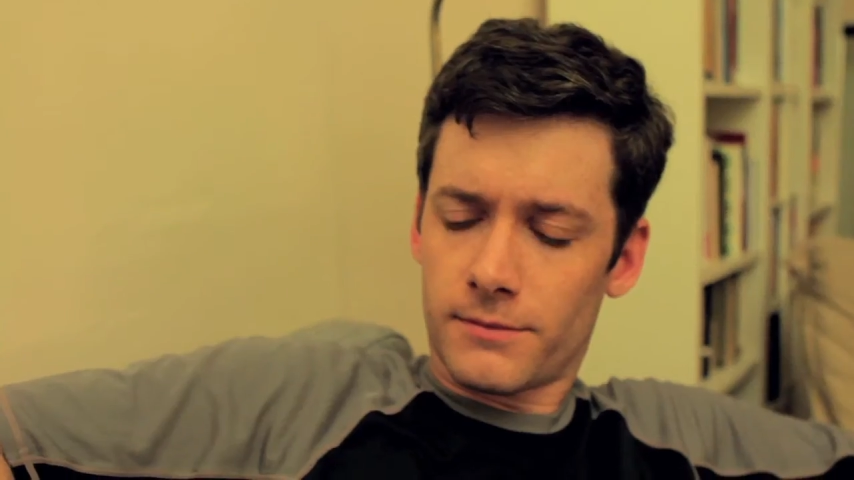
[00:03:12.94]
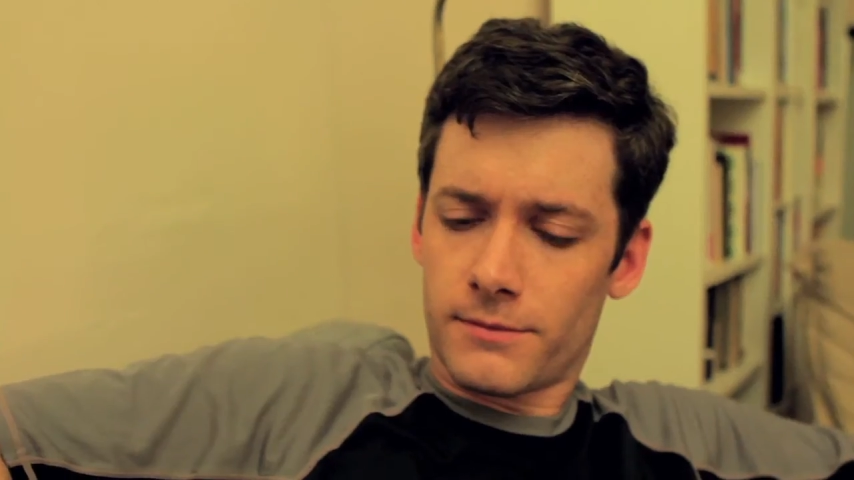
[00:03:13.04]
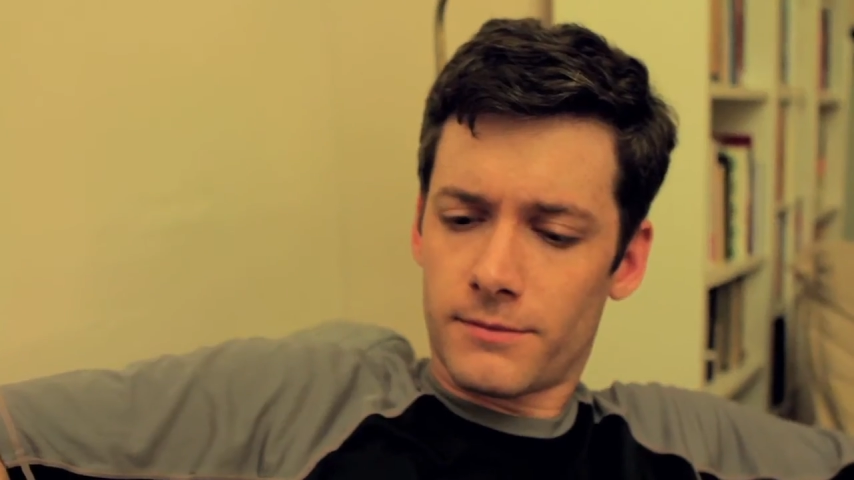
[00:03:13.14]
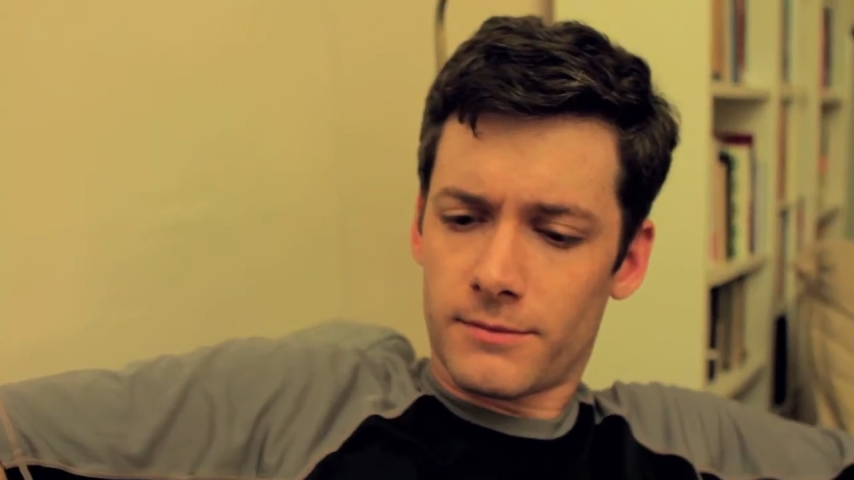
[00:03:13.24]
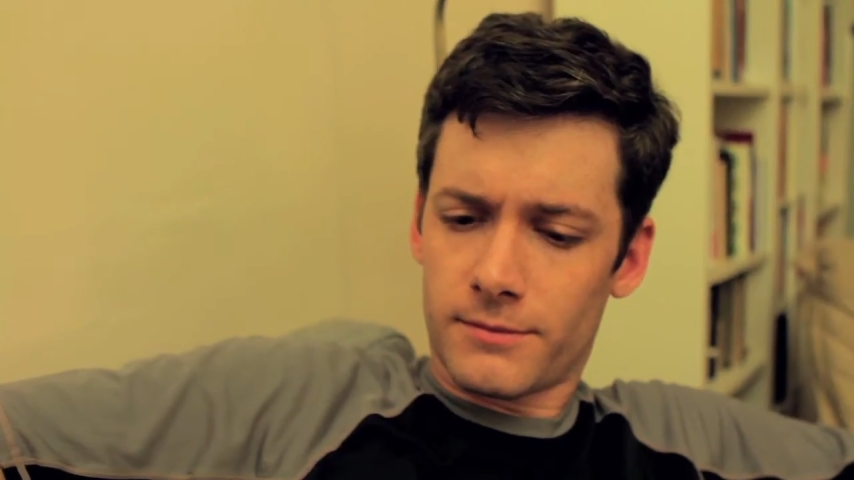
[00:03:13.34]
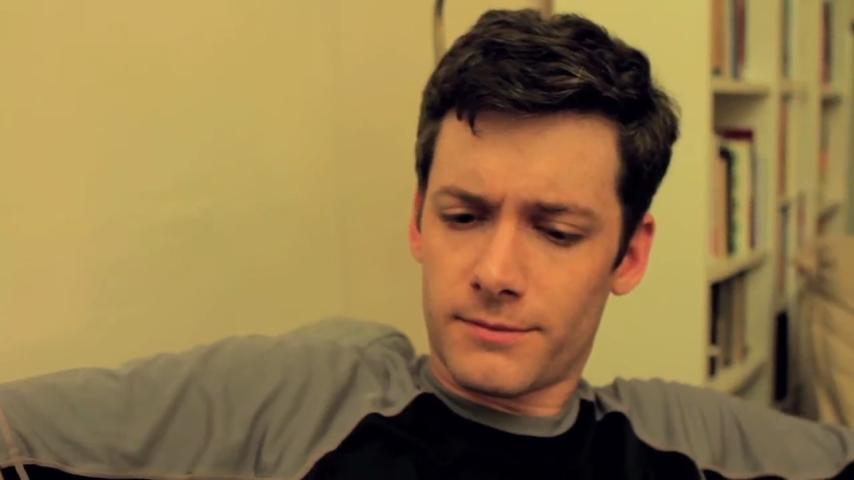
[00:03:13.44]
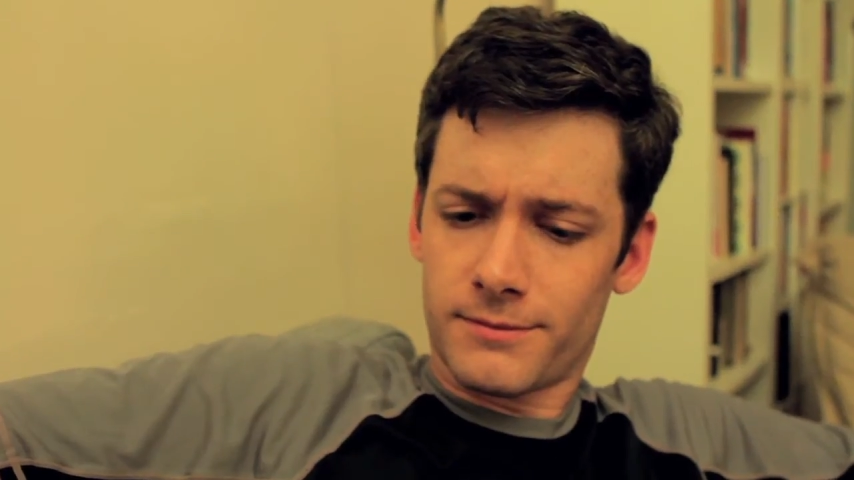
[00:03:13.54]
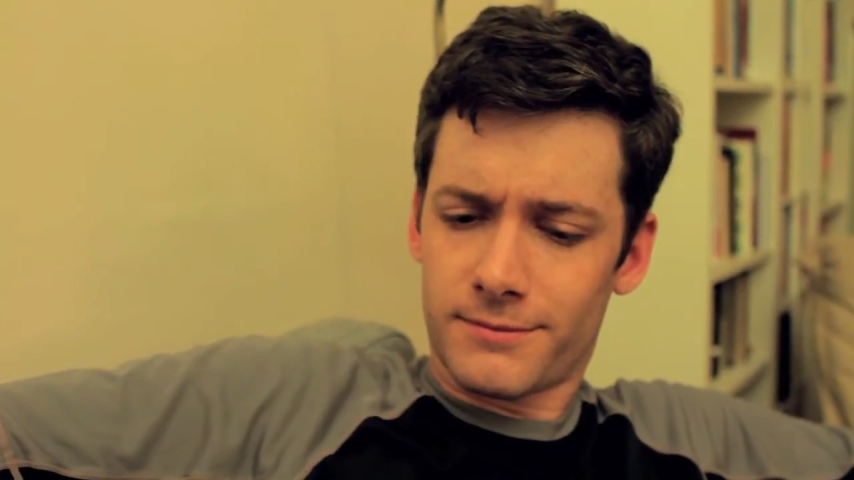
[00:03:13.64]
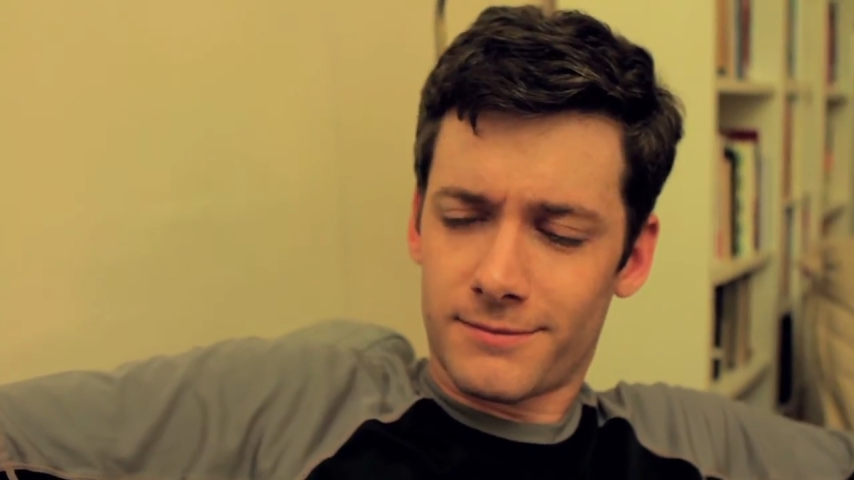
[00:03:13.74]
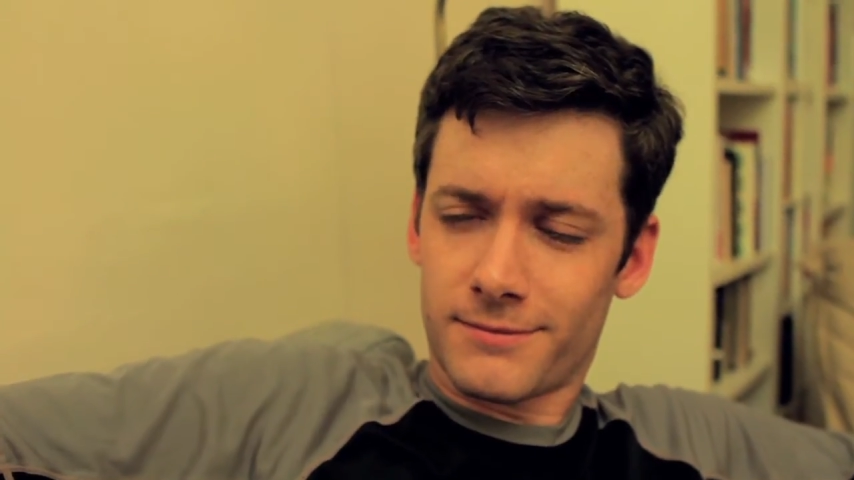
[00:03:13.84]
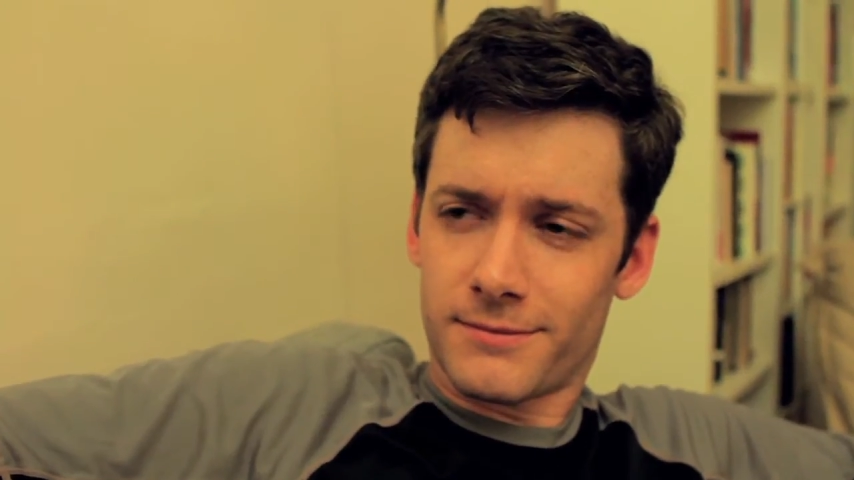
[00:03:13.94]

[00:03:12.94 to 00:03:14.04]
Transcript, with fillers: in the sky.